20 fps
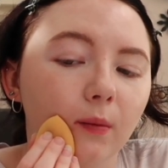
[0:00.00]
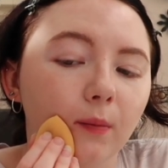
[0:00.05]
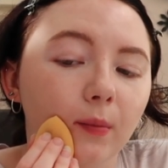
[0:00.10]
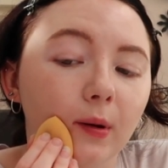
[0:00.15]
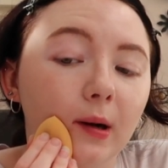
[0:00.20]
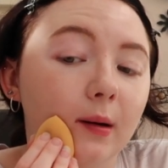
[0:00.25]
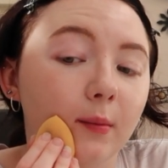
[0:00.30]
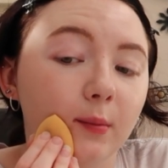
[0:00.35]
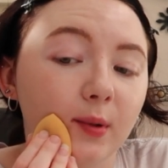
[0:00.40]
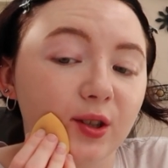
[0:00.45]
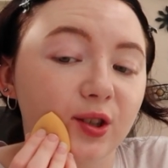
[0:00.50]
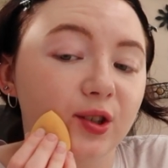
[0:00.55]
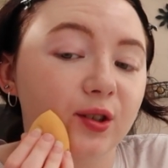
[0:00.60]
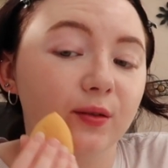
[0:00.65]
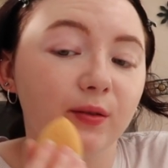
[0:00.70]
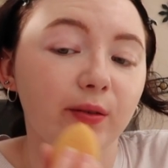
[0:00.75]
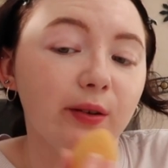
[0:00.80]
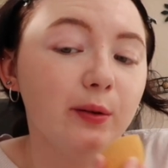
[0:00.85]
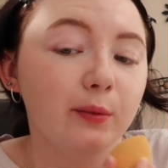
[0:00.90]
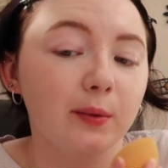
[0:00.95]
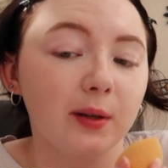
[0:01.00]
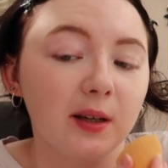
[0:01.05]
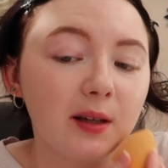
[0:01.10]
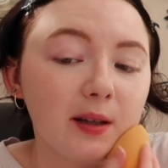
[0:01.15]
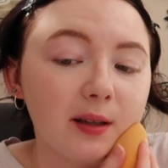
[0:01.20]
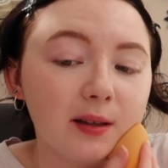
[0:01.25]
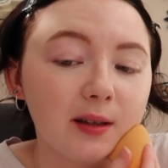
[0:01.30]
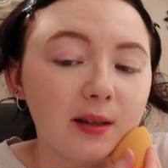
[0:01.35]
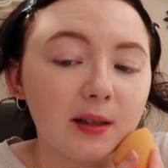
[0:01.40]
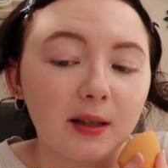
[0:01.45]
I'm literally filming
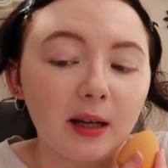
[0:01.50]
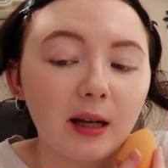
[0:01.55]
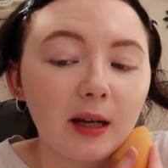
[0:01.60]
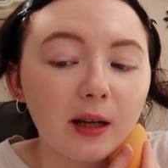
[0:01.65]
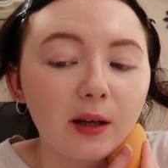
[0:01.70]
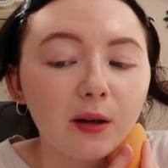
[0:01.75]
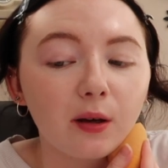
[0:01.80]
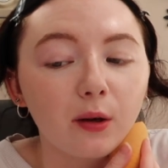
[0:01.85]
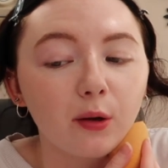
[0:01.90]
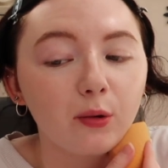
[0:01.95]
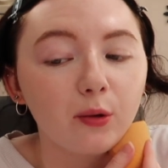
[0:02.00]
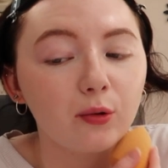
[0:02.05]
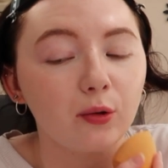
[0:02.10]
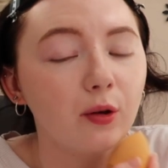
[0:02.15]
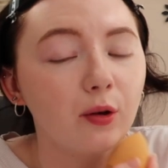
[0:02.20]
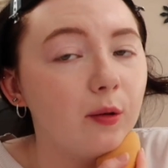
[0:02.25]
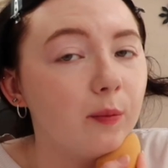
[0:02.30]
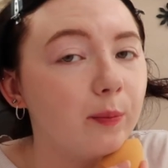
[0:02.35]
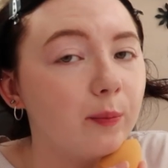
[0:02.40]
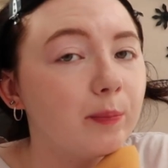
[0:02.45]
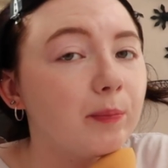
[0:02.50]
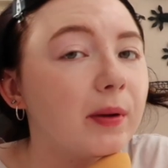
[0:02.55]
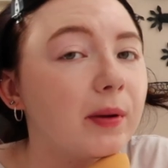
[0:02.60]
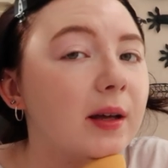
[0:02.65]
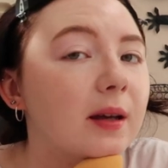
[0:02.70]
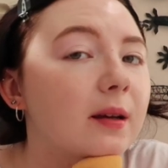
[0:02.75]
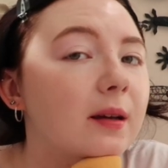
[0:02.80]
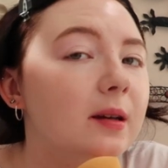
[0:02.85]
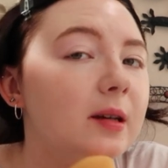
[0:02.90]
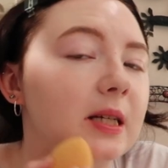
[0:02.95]
it the day it goes up
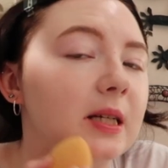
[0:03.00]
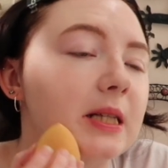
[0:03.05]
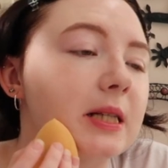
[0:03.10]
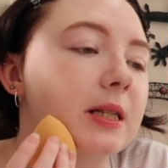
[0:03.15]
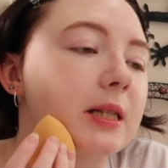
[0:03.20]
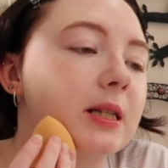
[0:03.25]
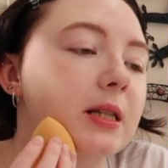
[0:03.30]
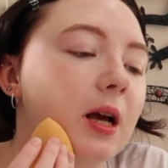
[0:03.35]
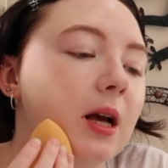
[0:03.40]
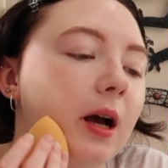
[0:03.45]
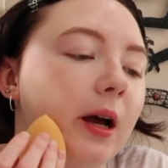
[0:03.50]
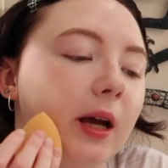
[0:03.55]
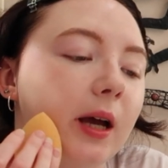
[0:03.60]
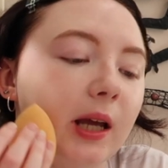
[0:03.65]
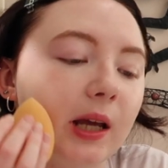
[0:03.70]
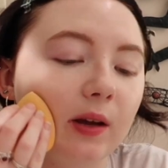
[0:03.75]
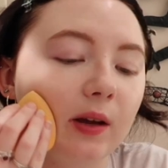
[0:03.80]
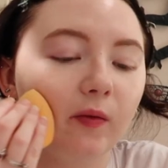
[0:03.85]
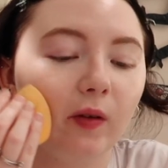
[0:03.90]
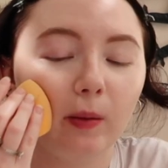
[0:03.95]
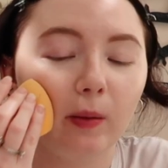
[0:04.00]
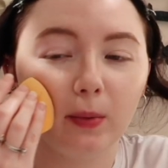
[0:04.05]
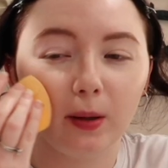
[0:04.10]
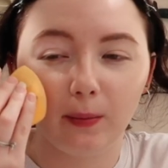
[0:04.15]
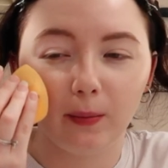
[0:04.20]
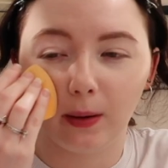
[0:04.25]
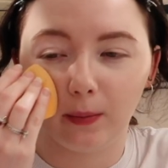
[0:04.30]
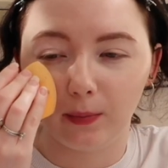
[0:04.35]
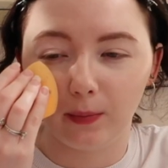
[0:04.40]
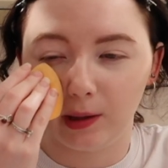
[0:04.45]
because a family
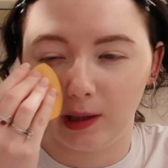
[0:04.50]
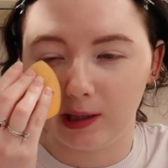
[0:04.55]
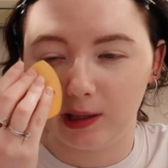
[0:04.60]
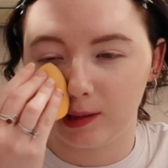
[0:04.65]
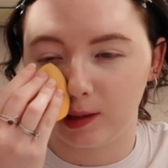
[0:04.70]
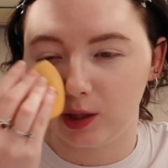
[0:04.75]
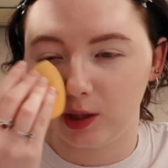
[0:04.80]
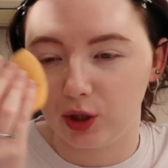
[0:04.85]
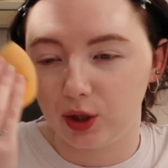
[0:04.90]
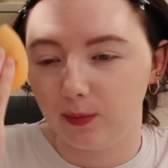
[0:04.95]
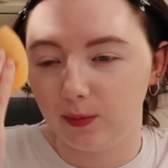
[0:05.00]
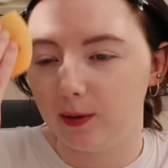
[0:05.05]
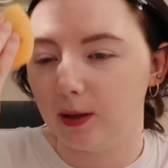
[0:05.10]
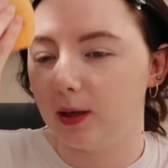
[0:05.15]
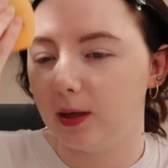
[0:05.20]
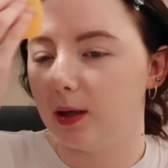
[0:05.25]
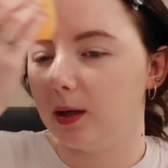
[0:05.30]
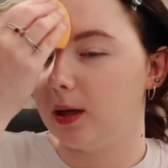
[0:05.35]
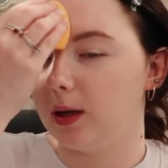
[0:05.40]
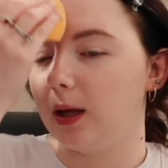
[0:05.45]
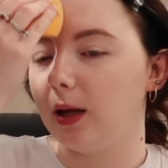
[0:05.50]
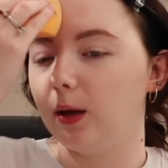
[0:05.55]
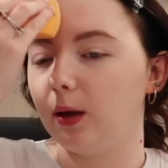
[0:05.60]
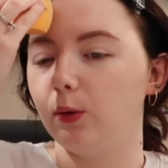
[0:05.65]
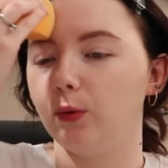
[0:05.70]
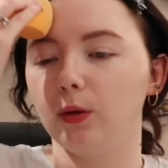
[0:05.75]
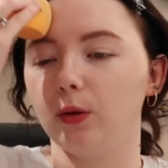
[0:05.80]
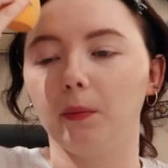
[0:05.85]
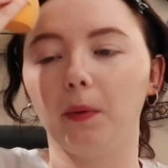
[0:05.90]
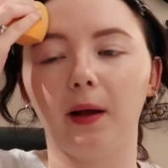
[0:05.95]
member has actually been
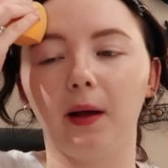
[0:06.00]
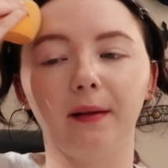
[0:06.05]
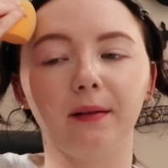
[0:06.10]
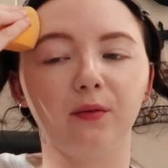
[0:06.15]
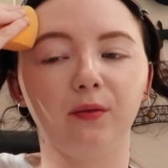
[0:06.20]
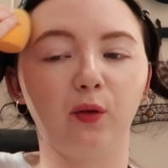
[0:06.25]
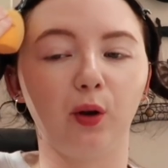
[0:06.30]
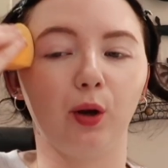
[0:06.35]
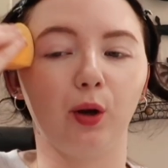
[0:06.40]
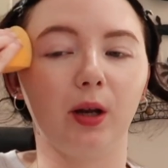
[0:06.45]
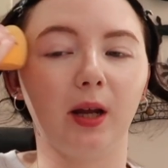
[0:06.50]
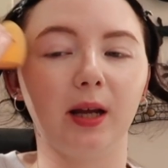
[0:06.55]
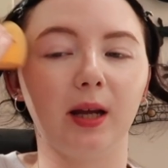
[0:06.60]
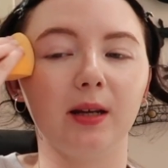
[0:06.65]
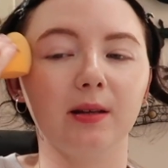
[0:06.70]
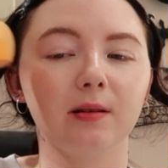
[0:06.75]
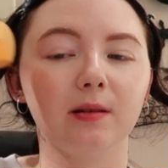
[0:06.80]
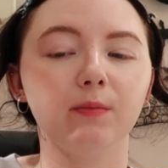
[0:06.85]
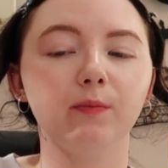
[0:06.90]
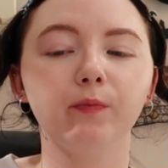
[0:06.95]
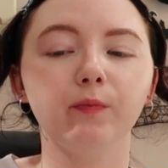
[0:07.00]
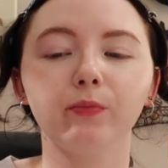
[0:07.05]
ill the past few days.